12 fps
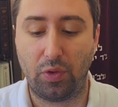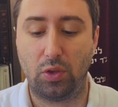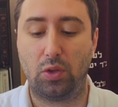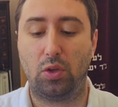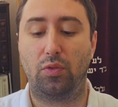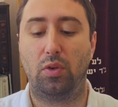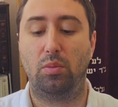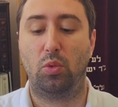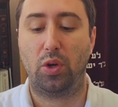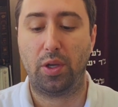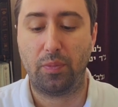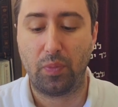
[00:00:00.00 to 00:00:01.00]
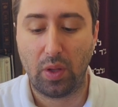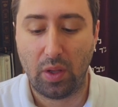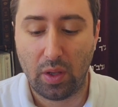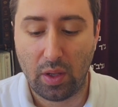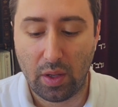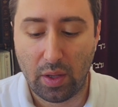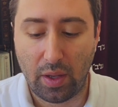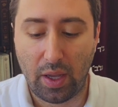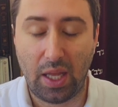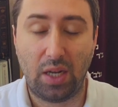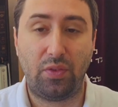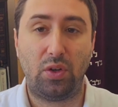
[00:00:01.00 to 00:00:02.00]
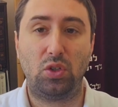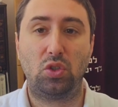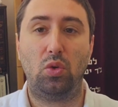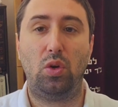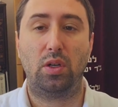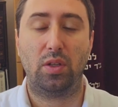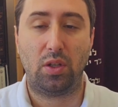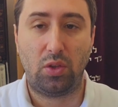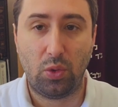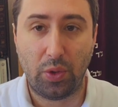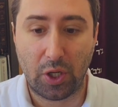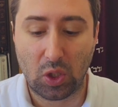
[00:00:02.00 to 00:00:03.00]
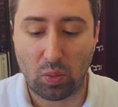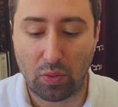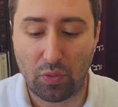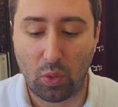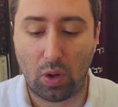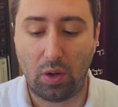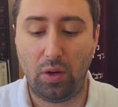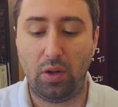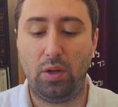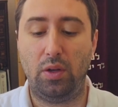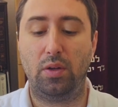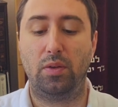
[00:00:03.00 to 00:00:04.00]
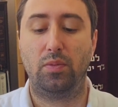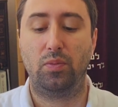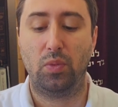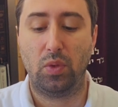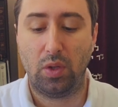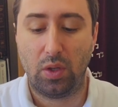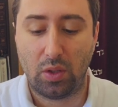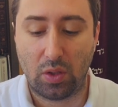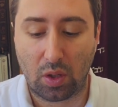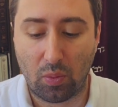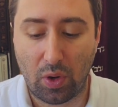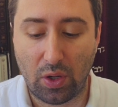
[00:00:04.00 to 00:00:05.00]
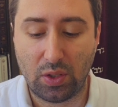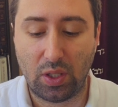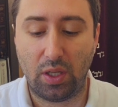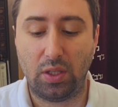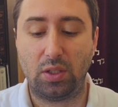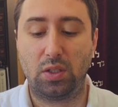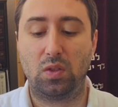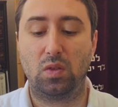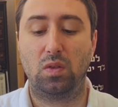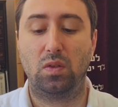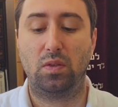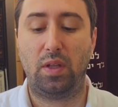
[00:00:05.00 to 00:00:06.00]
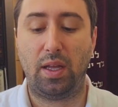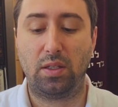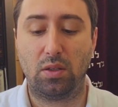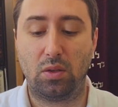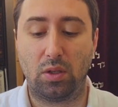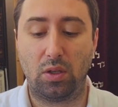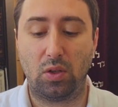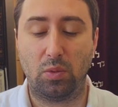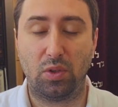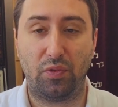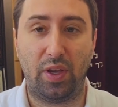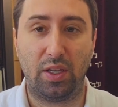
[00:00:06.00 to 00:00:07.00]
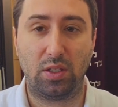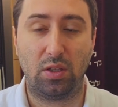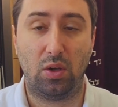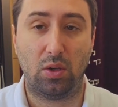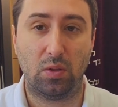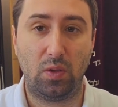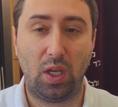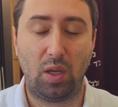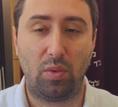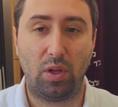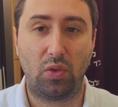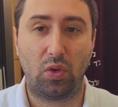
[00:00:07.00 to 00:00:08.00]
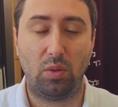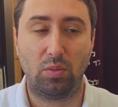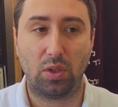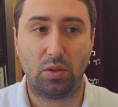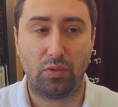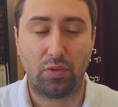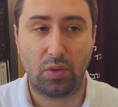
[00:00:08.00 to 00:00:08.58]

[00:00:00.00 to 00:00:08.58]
years old for a boy. And if they're strong, then 2 years before, the Gemara says that's only in terms of fasting the whole day. But in terms of